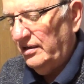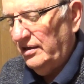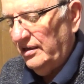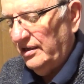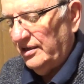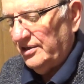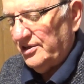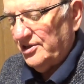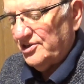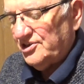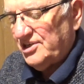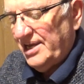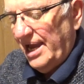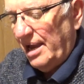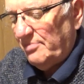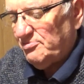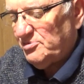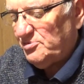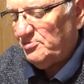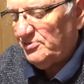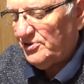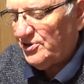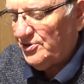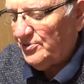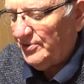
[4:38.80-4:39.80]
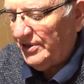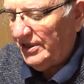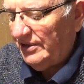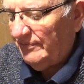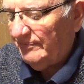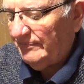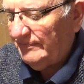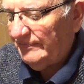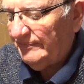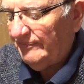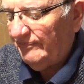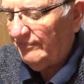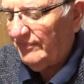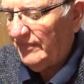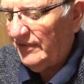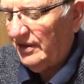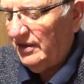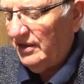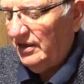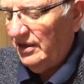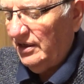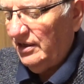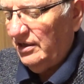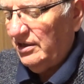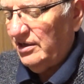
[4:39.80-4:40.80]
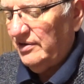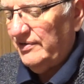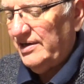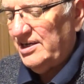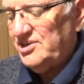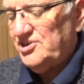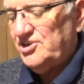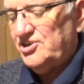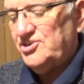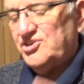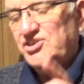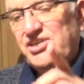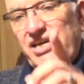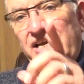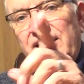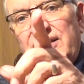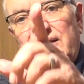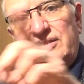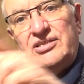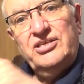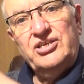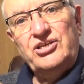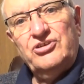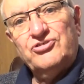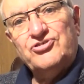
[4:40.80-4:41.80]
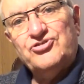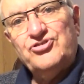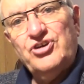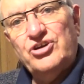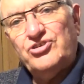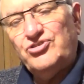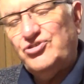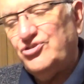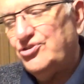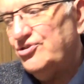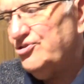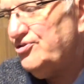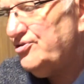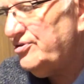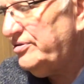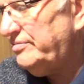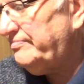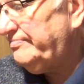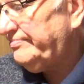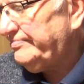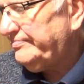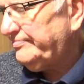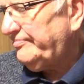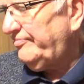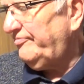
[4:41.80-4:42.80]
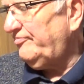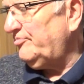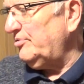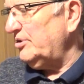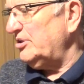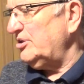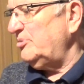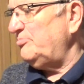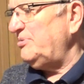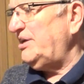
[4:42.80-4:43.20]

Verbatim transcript: and there's gaps between now as it said in the instructions from the